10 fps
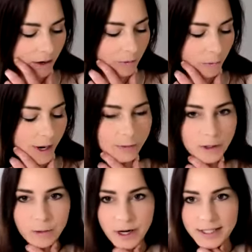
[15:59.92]
When
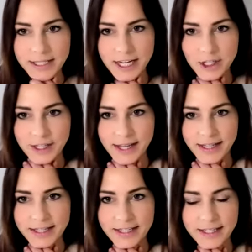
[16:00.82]
you were on stage at the
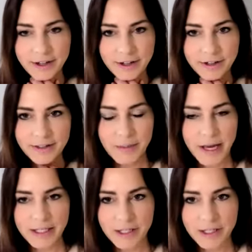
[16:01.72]
Kennedy Center this past